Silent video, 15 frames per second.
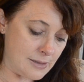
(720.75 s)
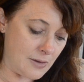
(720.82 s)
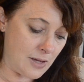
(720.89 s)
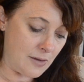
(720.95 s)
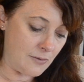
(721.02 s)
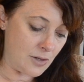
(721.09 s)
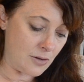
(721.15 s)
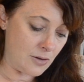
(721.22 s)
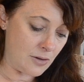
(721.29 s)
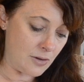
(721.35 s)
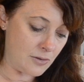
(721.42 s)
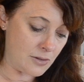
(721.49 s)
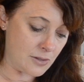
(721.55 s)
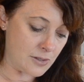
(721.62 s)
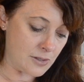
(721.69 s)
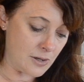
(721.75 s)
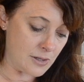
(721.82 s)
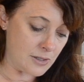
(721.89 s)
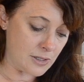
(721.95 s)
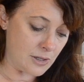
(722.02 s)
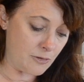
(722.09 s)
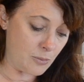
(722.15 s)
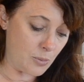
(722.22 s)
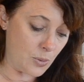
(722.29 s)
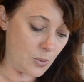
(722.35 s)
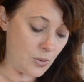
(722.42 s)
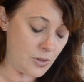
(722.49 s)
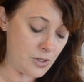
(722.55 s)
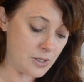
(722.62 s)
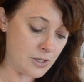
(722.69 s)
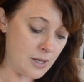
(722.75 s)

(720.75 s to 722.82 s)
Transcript: for Heaven and Earth designs I've bought.